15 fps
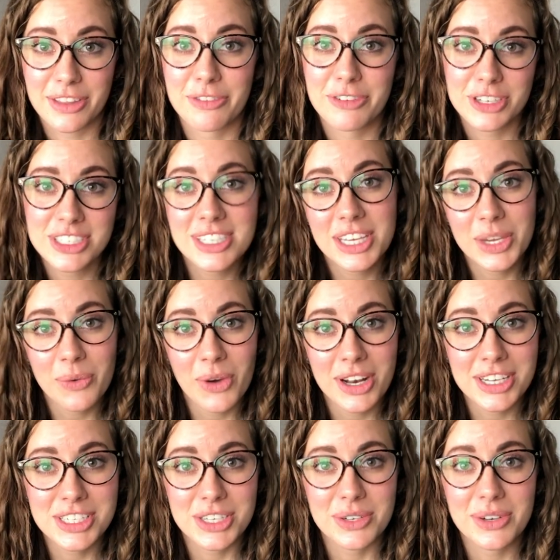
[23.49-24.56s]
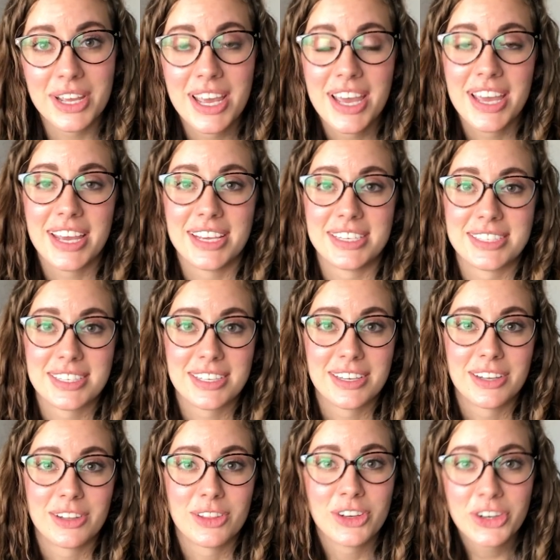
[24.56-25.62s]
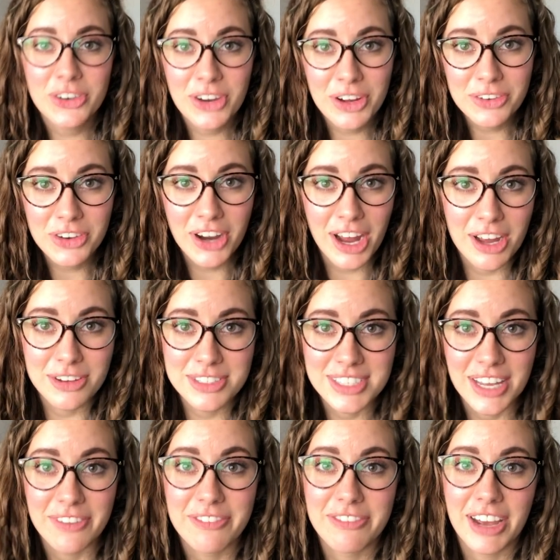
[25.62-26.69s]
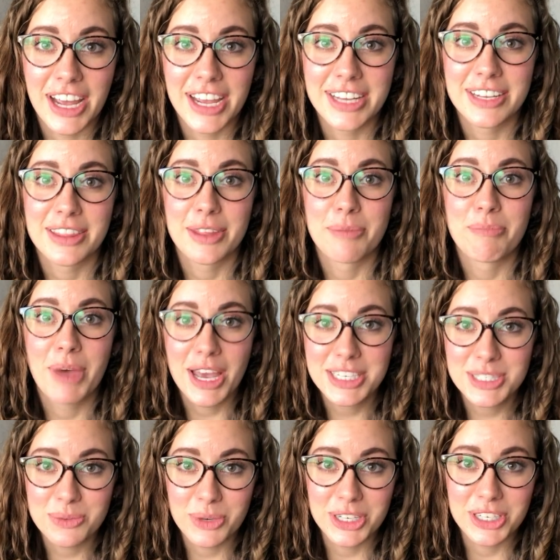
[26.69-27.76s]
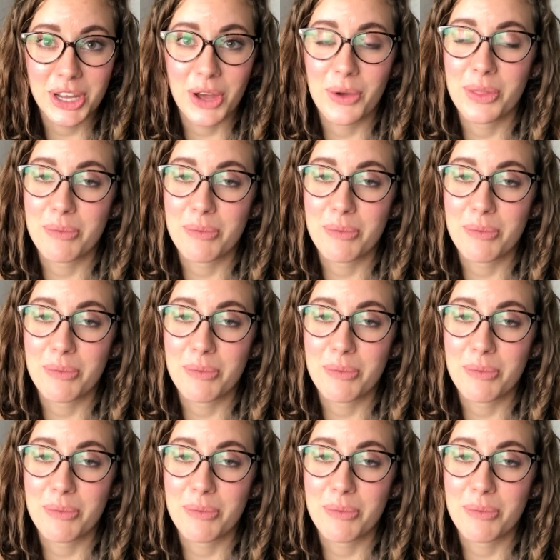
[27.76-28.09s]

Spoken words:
The first thing you want to do is look around your house and find the best window,